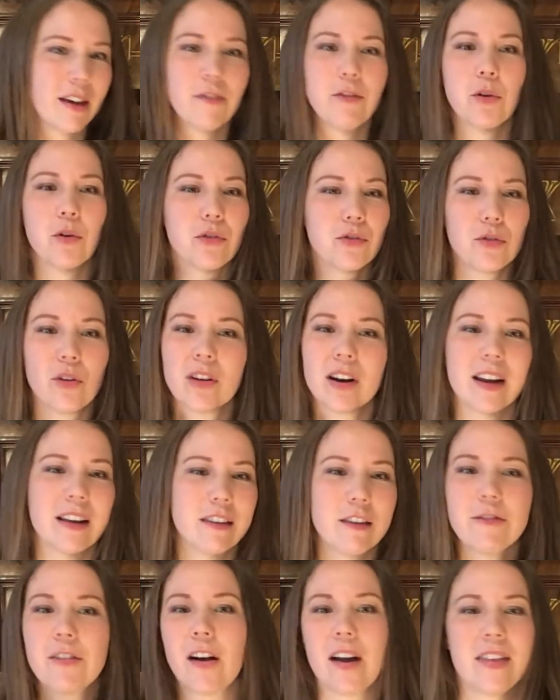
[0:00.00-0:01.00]
if you're struggling
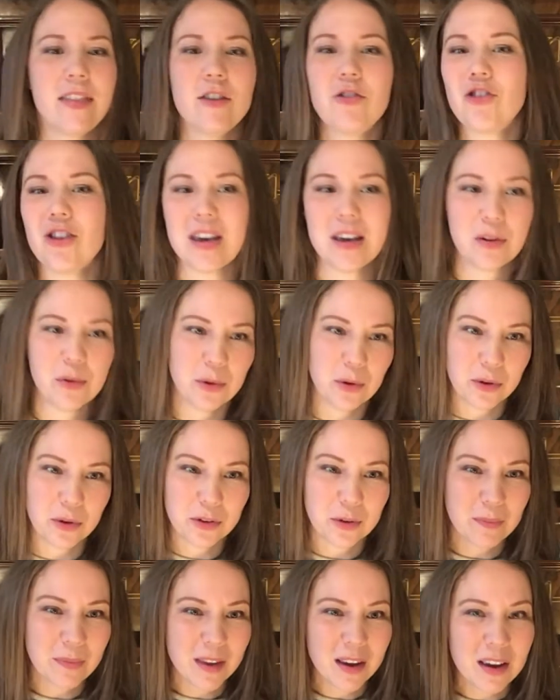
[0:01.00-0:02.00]
to find the G chord.
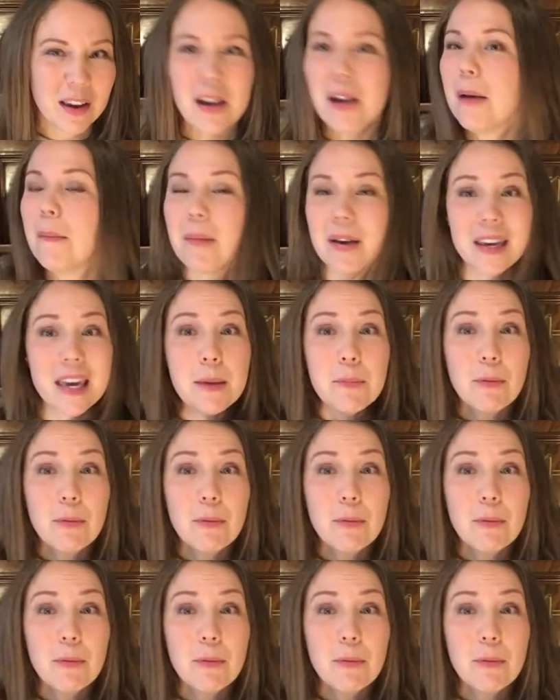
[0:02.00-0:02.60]
But keep